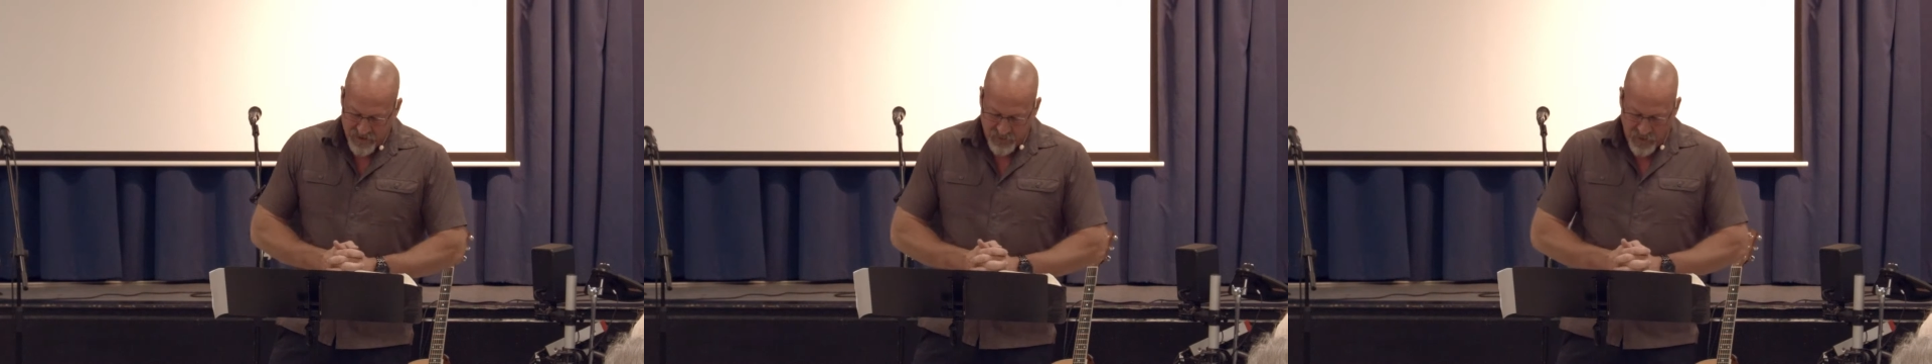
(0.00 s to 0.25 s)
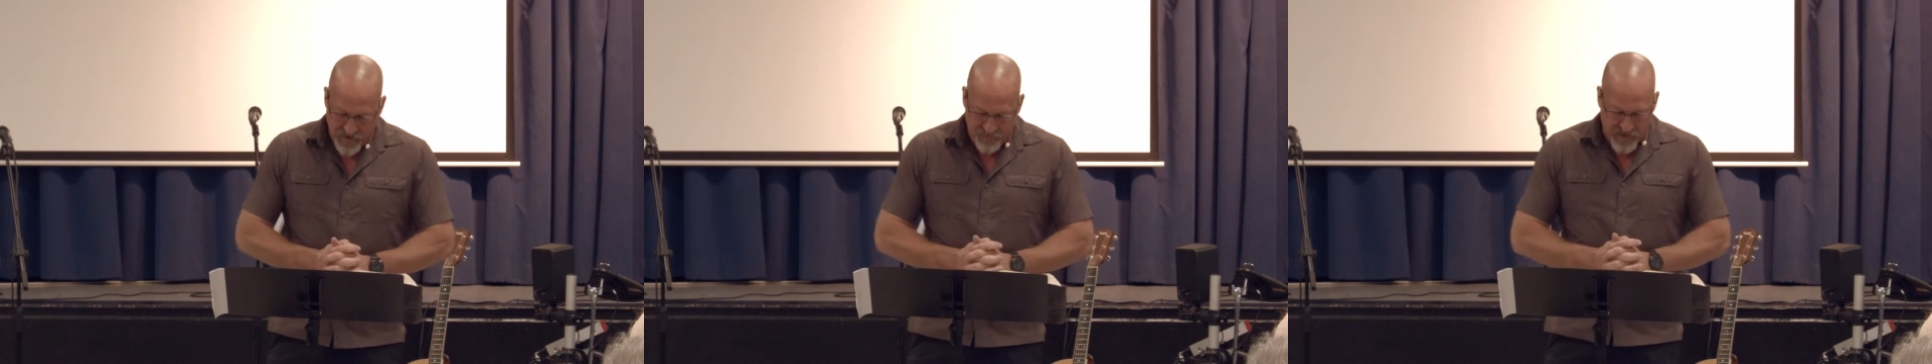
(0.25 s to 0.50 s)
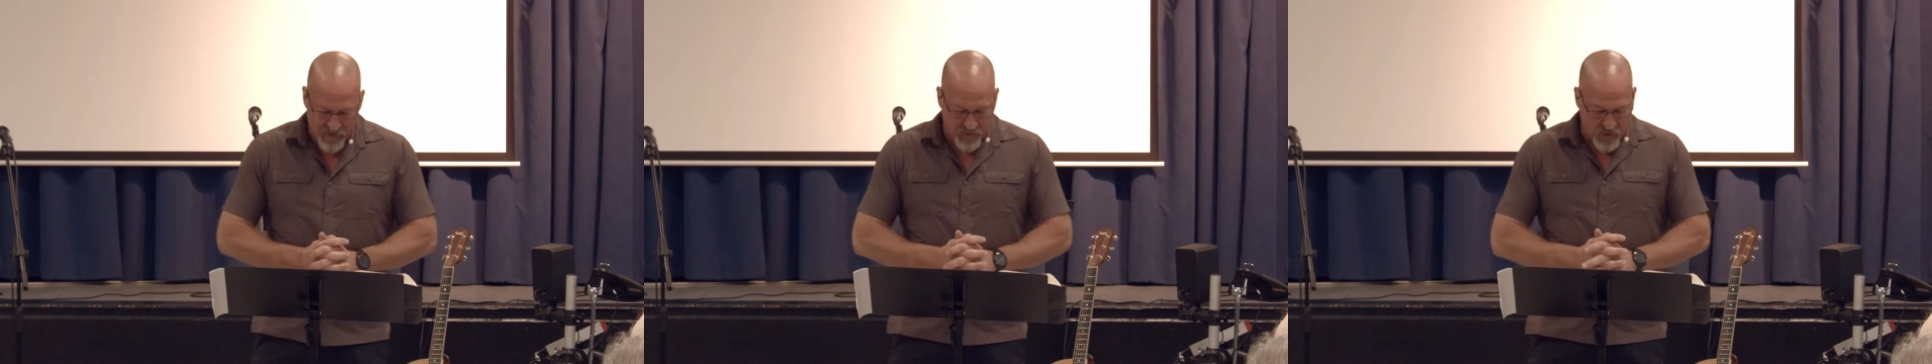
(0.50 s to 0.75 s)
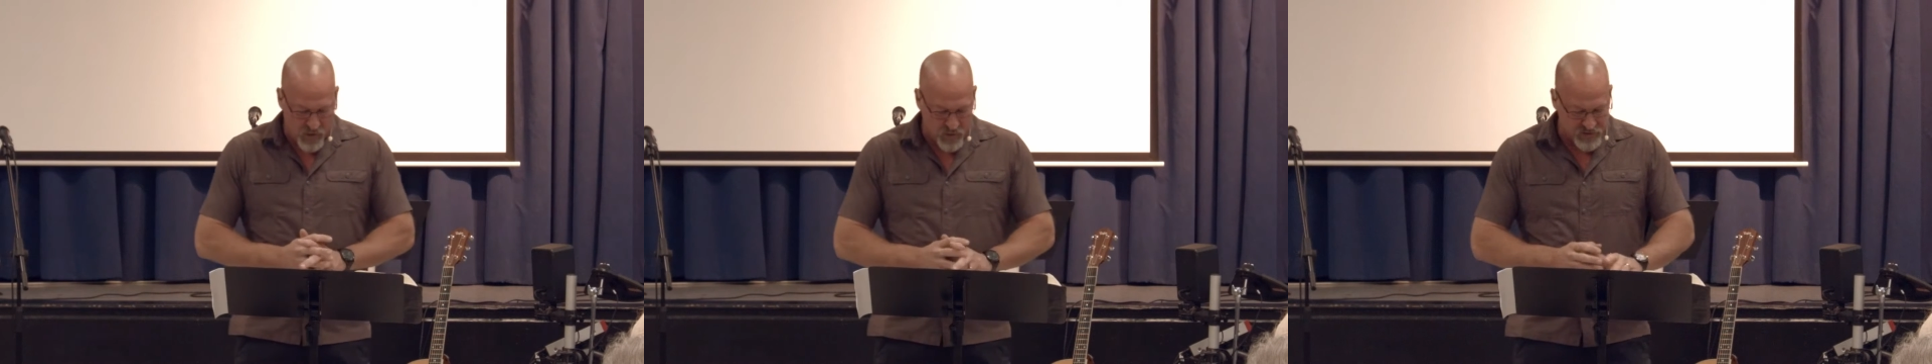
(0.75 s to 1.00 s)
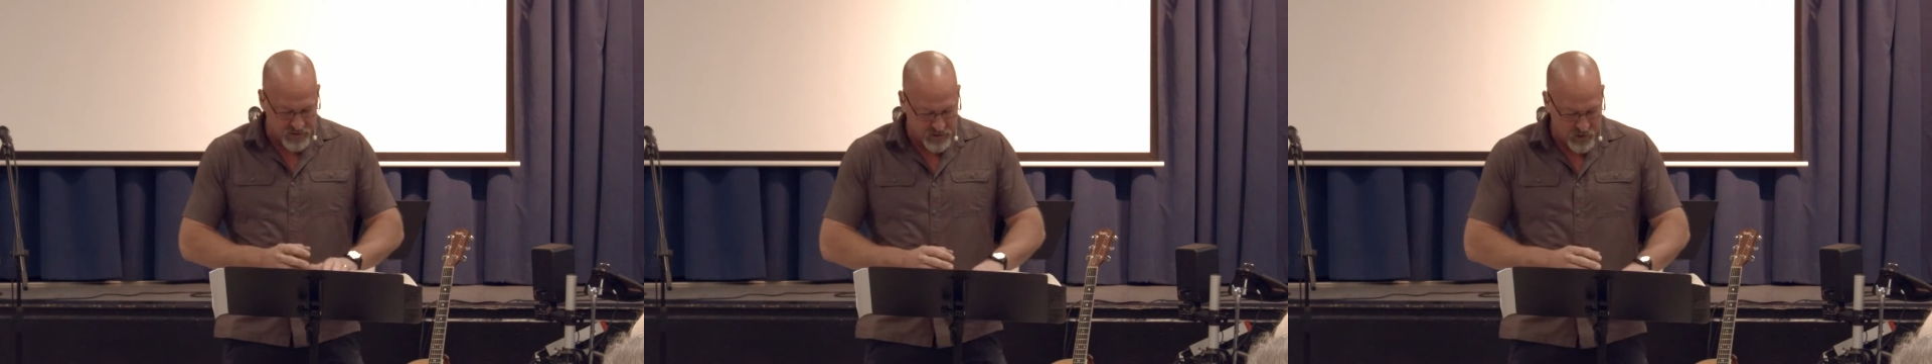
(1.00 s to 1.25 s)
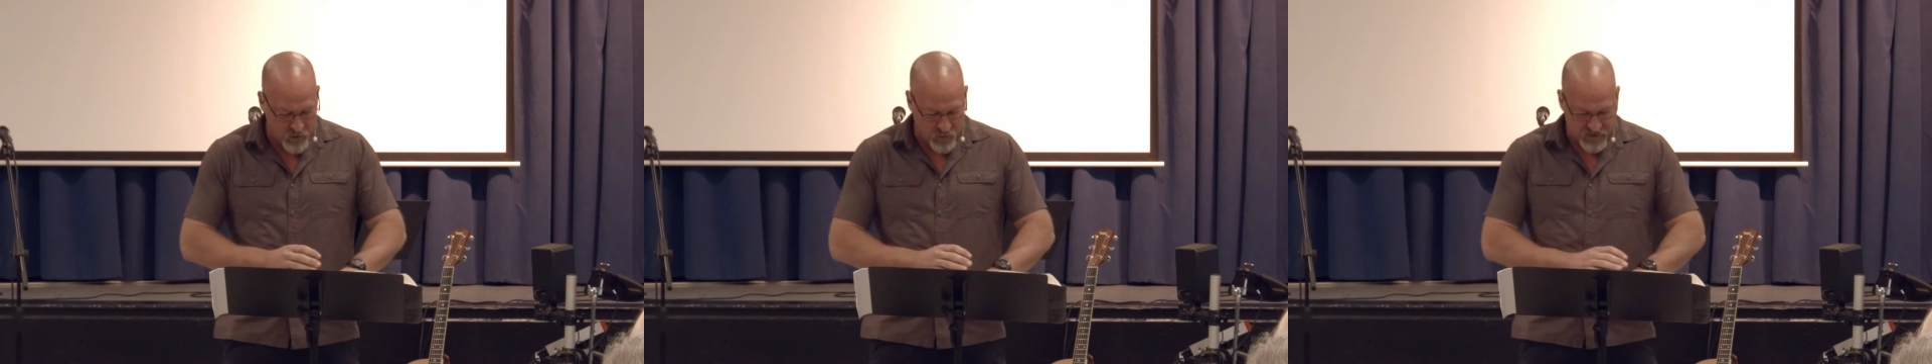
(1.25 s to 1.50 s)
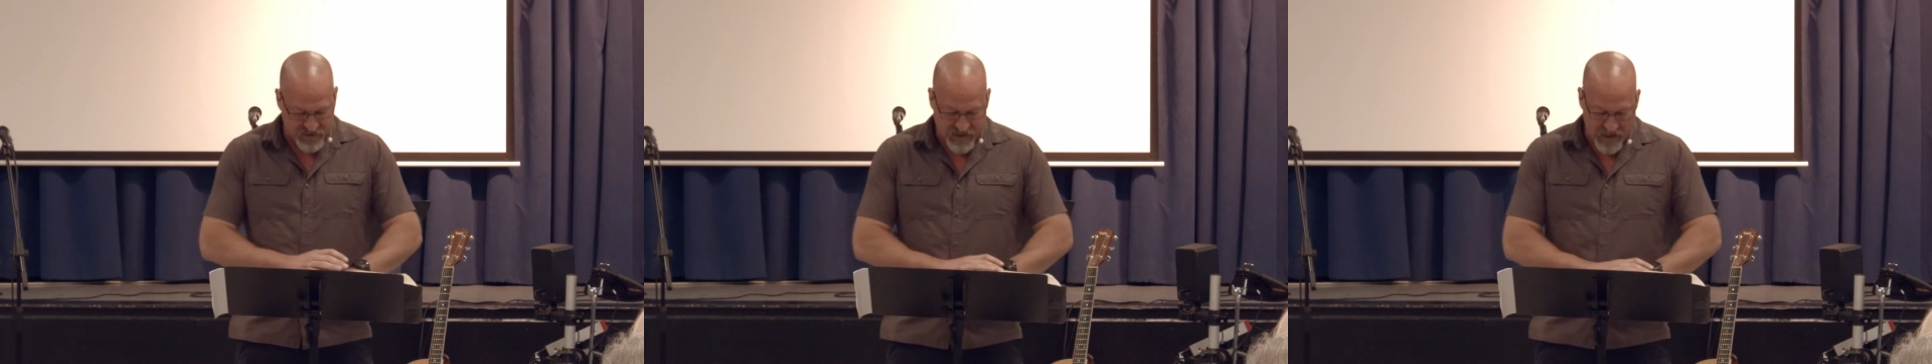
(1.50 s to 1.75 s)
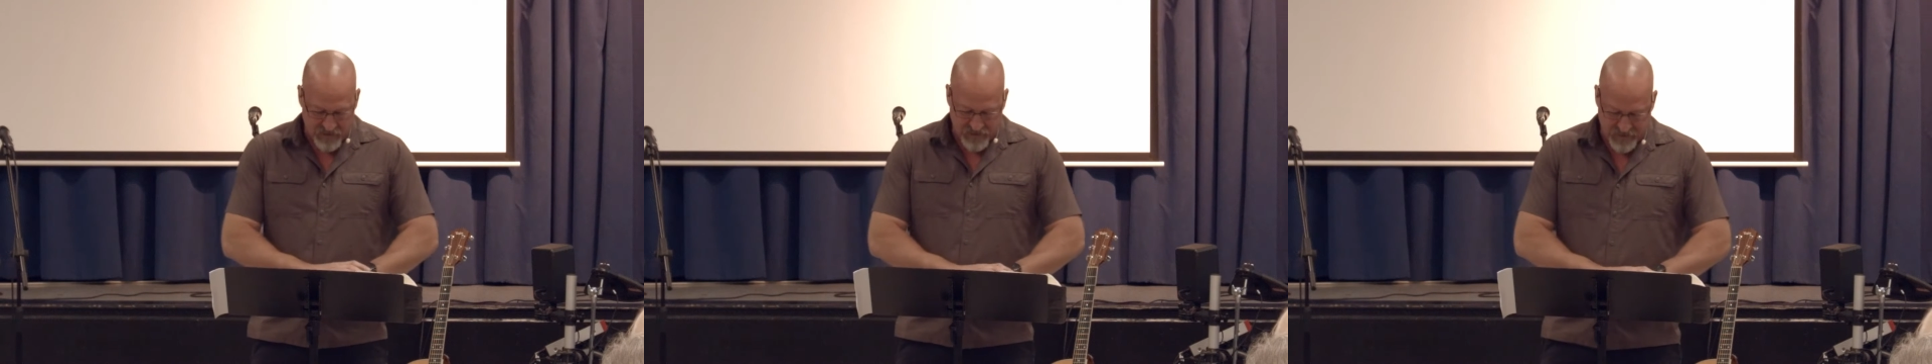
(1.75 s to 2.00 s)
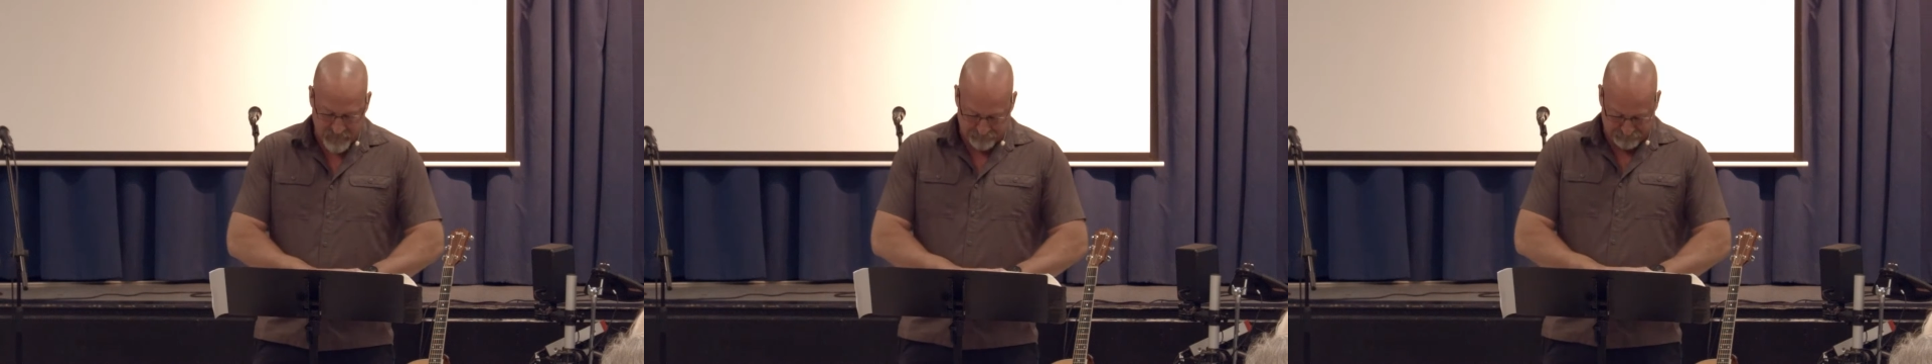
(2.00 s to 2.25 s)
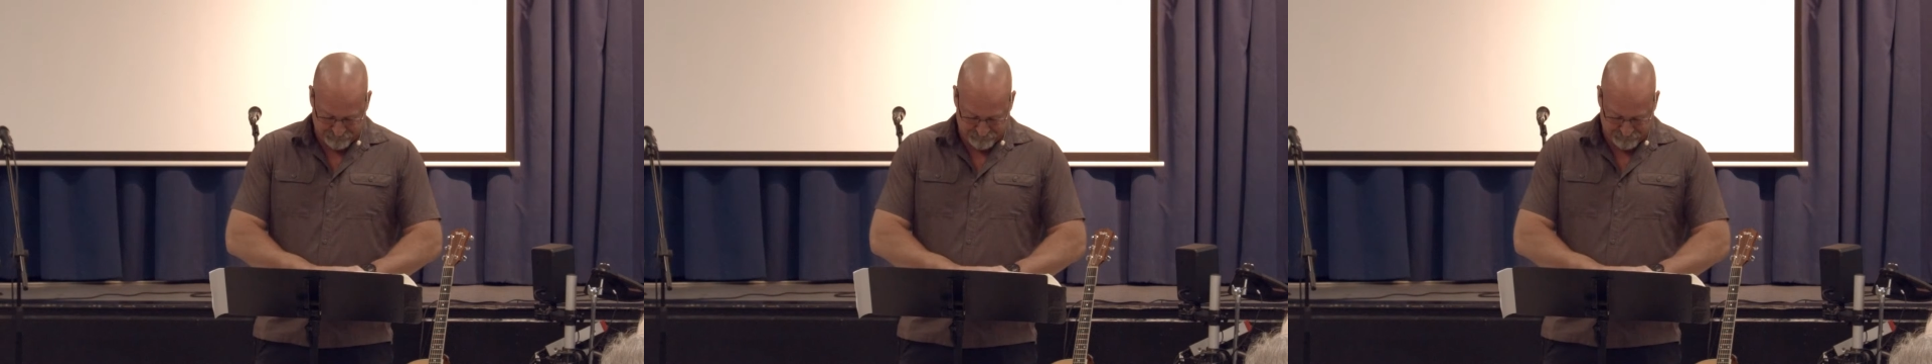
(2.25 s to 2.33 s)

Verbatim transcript: drive out those who were selling